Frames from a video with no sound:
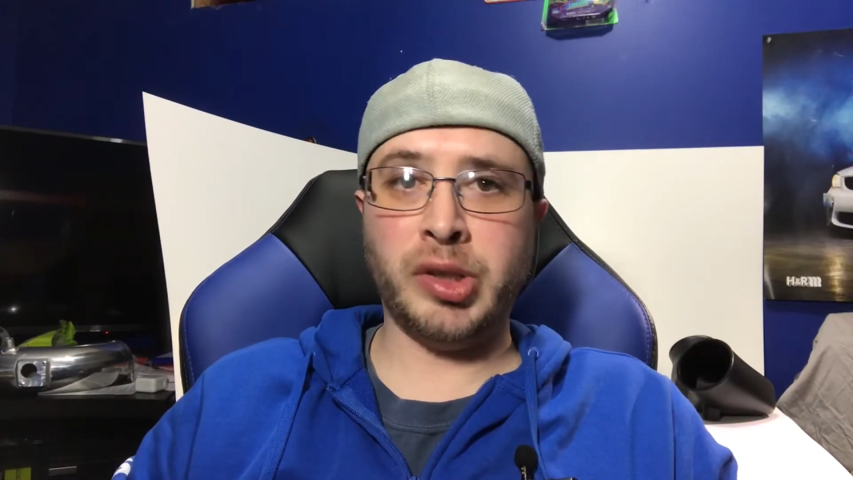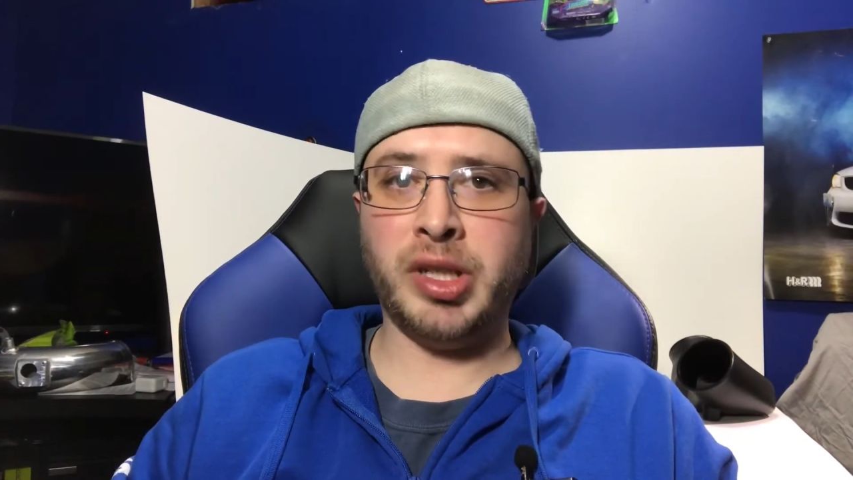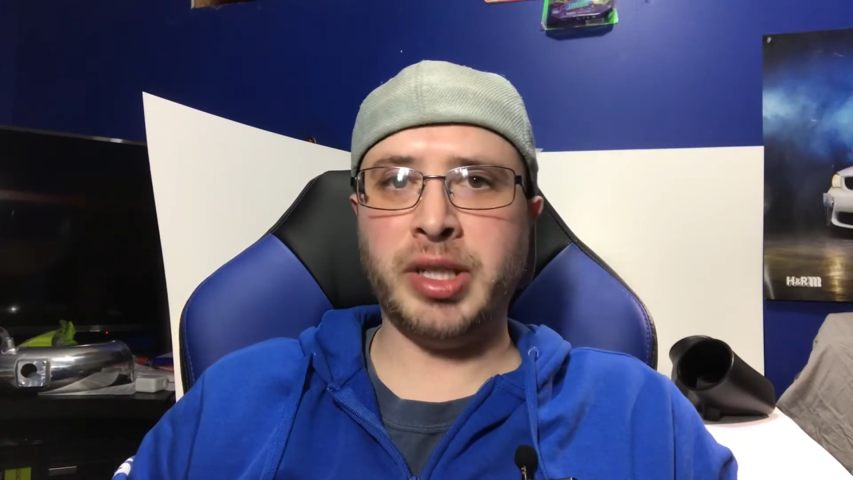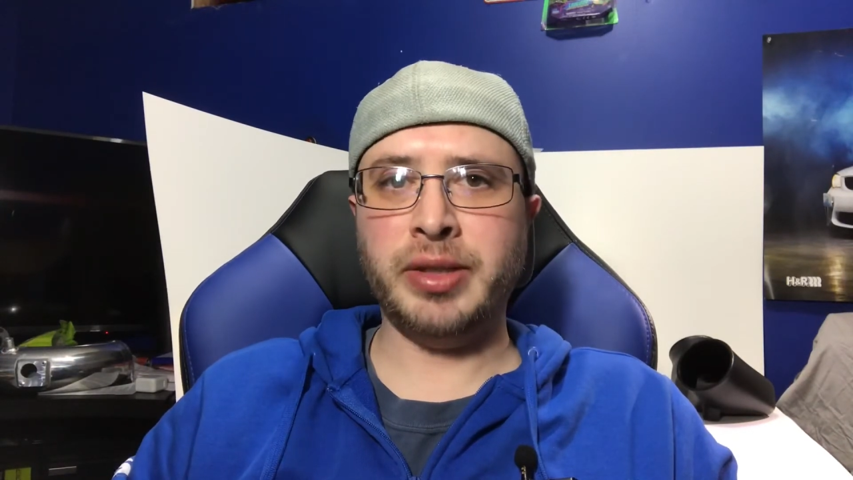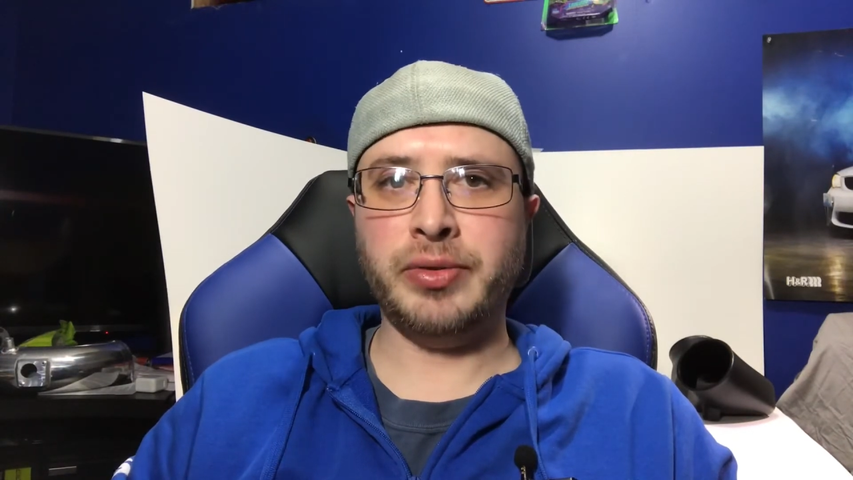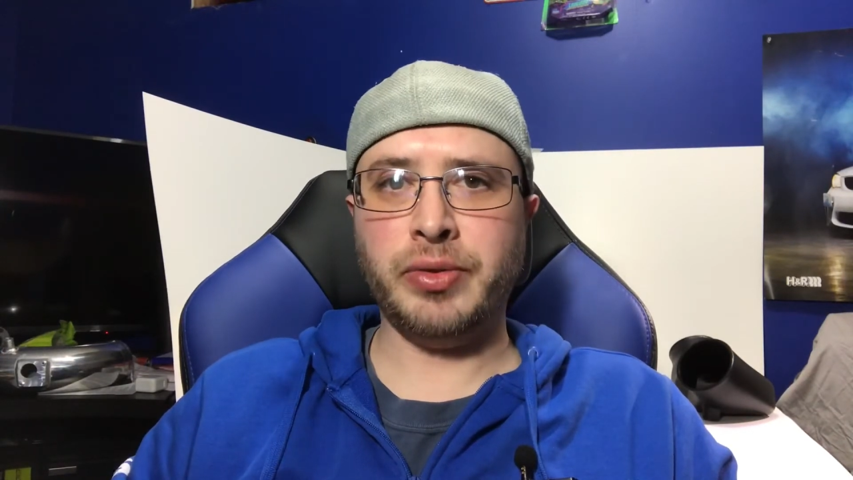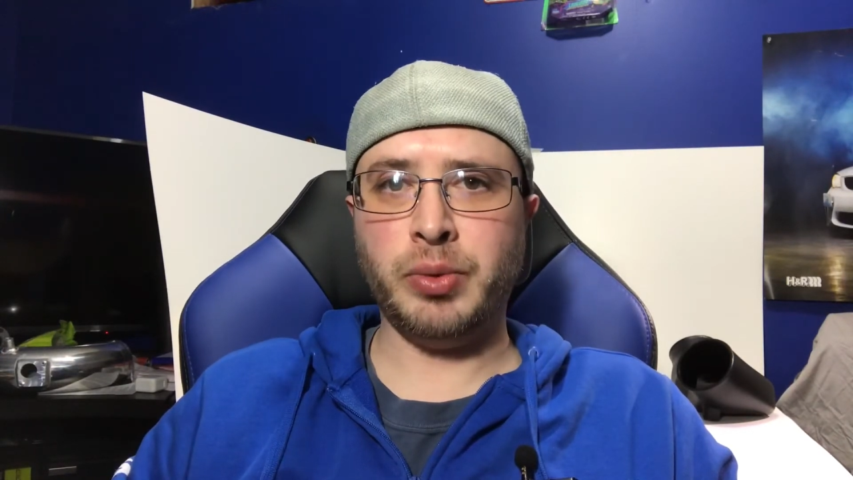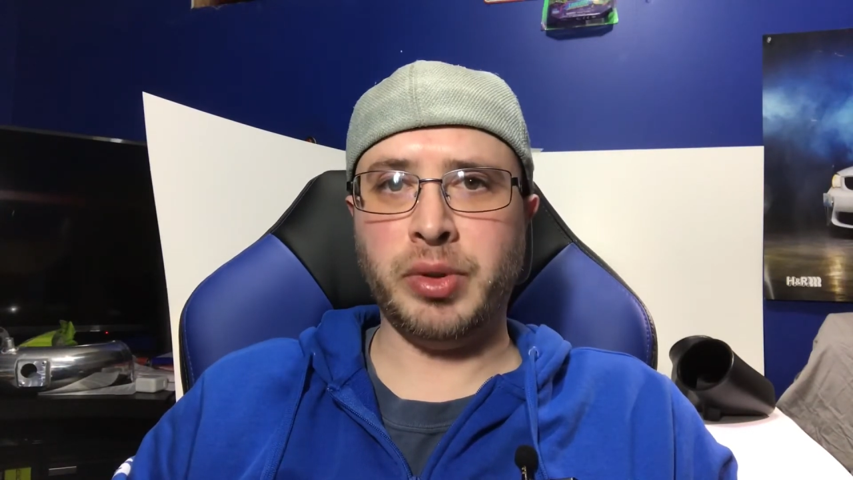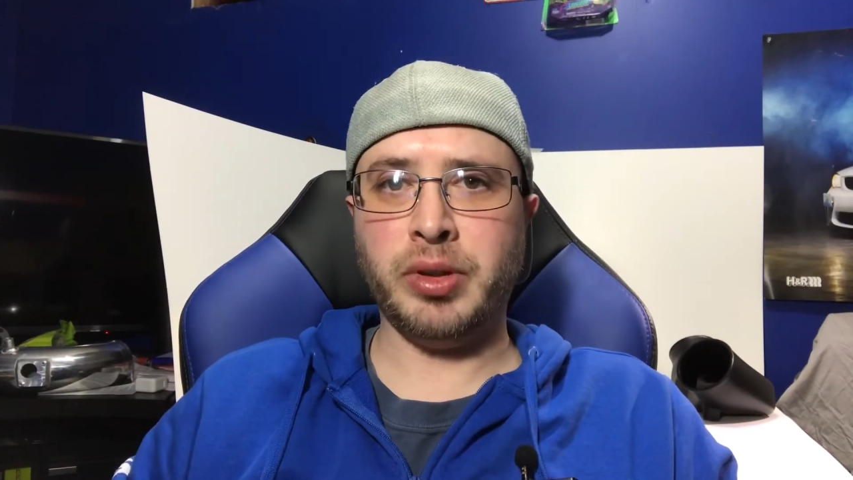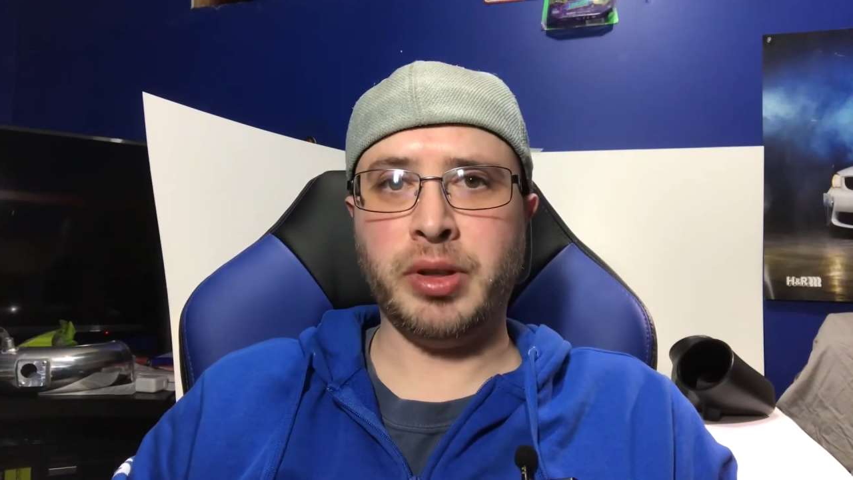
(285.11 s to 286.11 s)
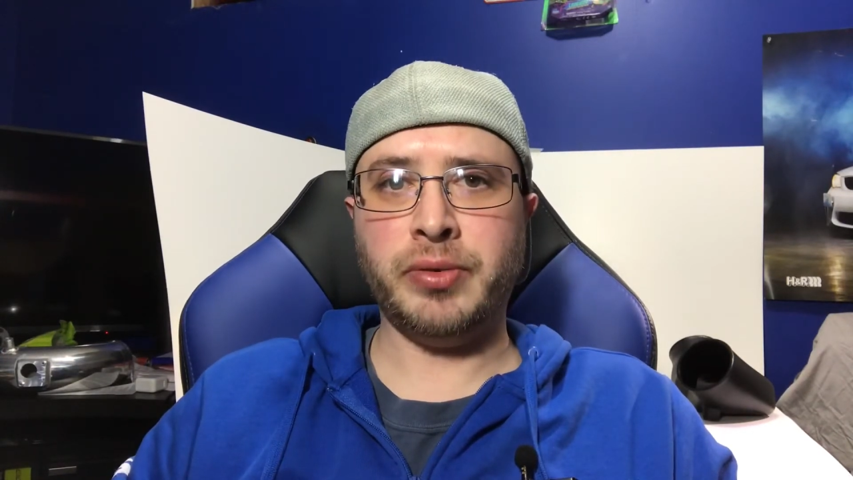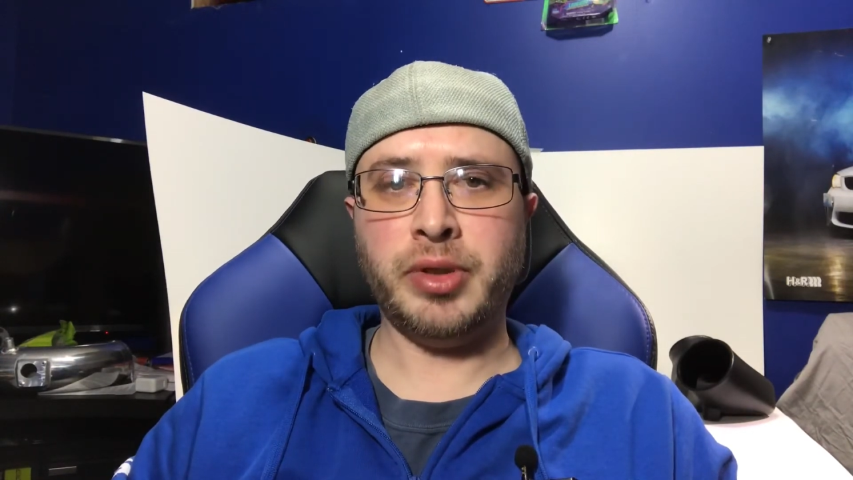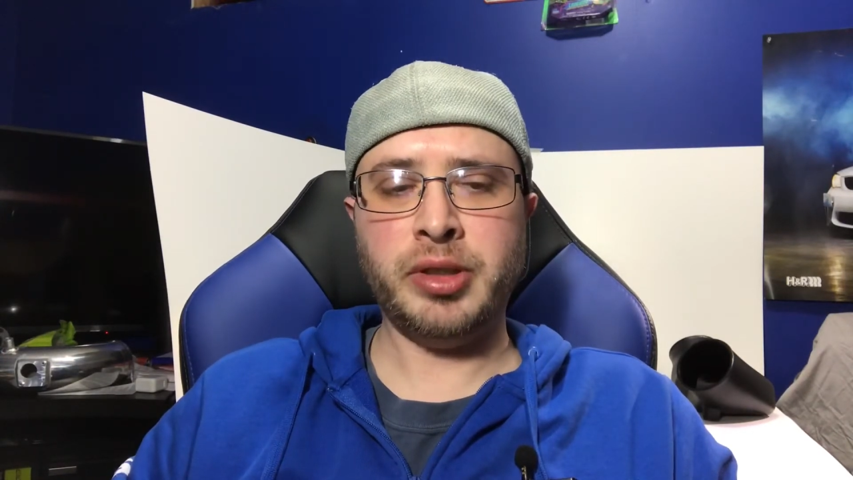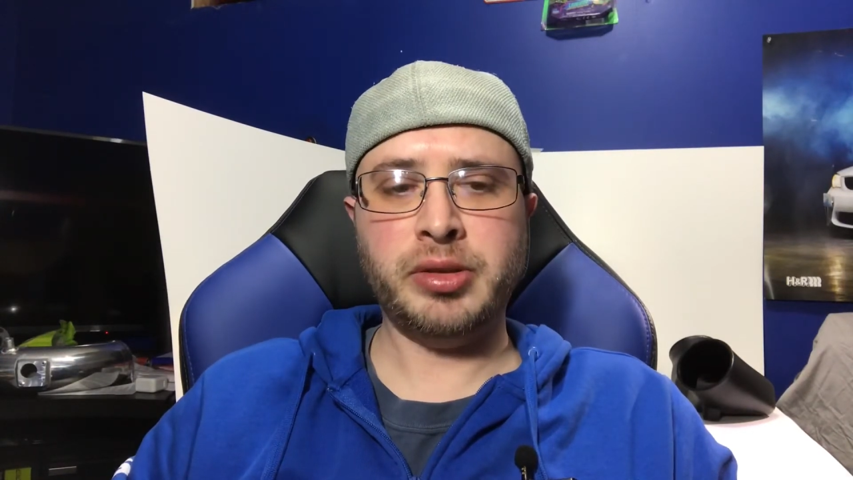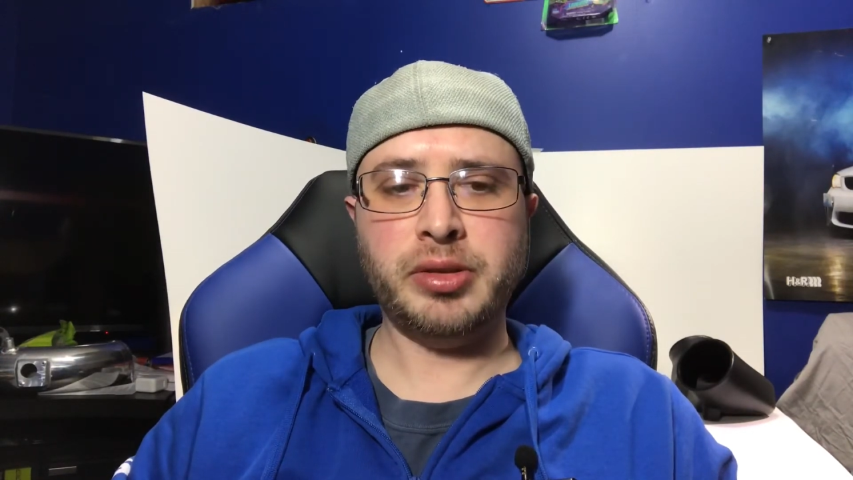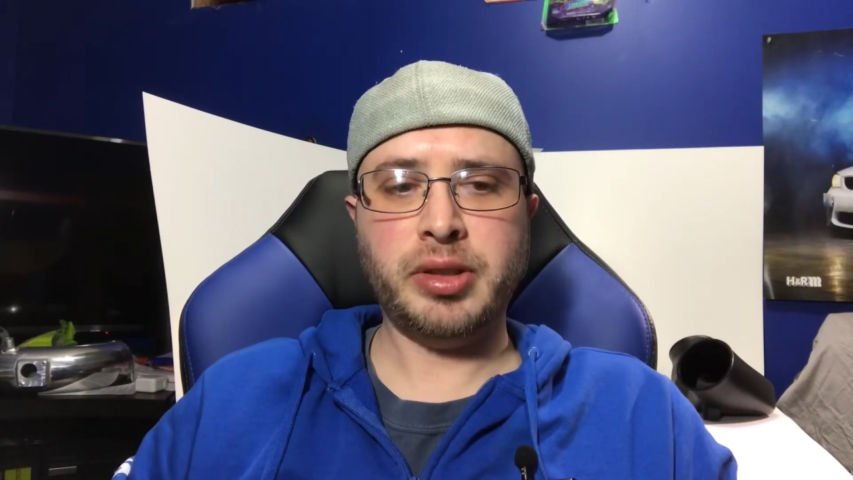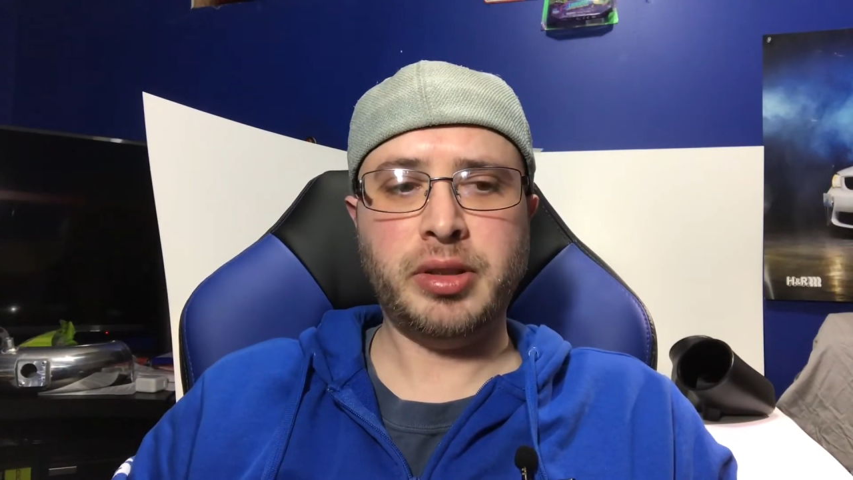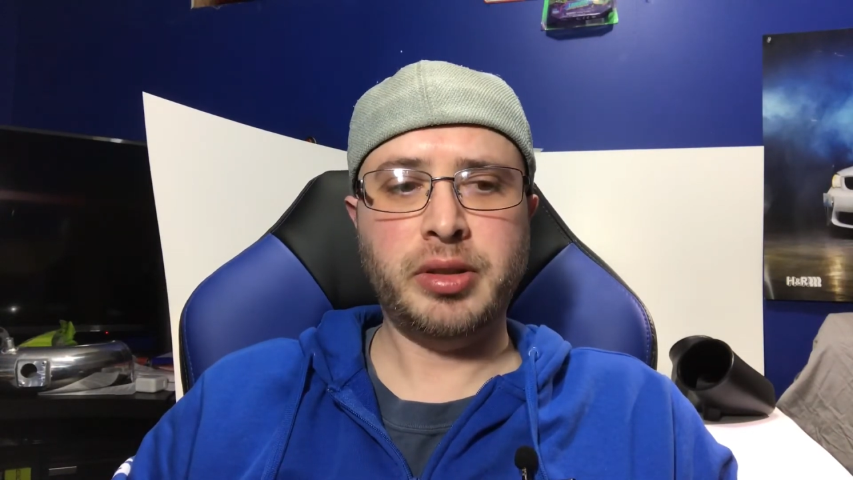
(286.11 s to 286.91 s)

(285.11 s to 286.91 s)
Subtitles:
Life with friends,